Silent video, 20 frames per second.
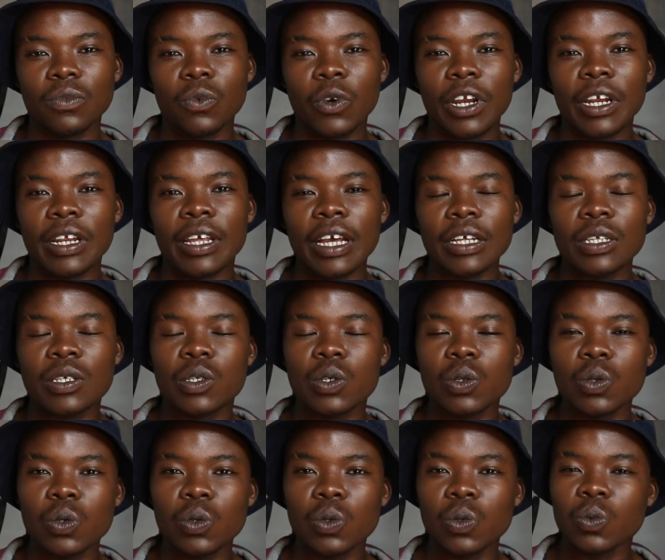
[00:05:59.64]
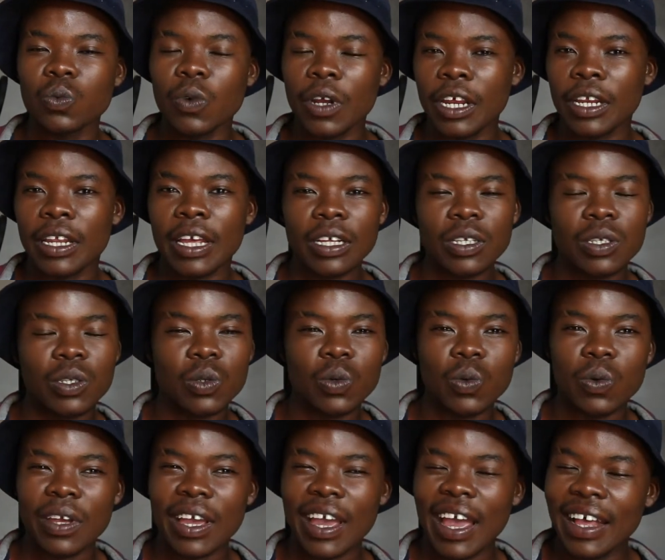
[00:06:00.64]
When it gets
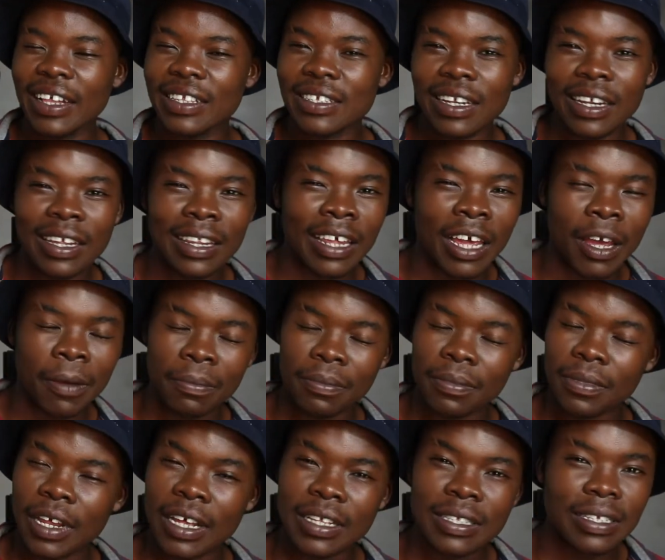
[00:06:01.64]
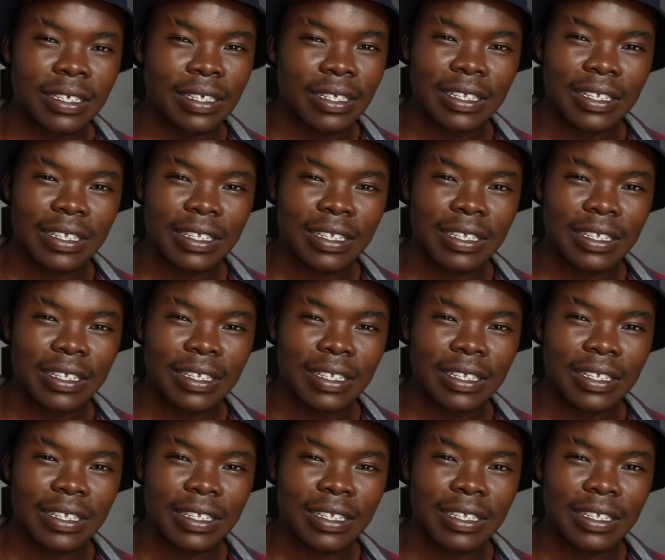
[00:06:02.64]
to canceling them, that's